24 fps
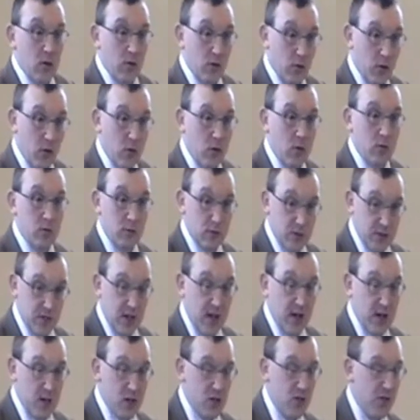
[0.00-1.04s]
So
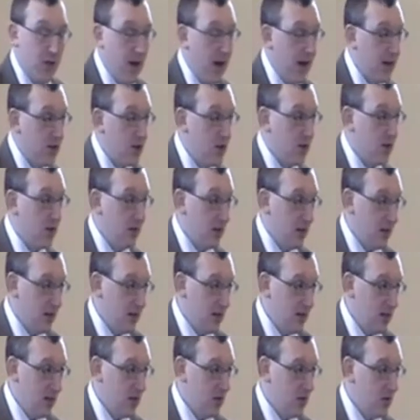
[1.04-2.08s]
satisfaction
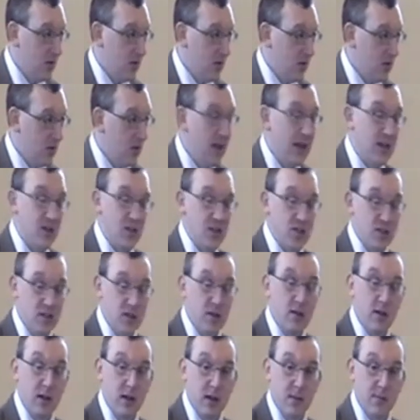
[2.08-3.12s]
is
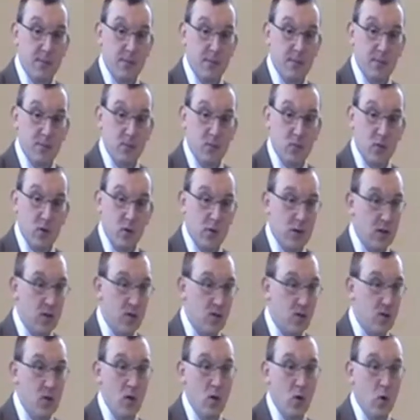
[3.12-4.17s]
necessary. There
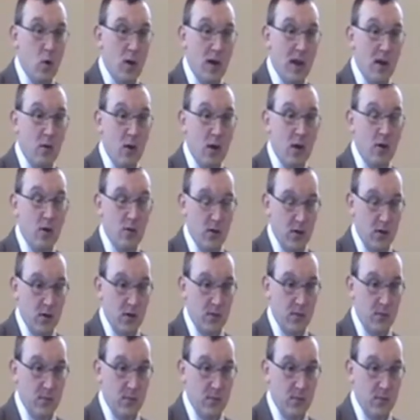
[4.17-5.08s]
is no way around it.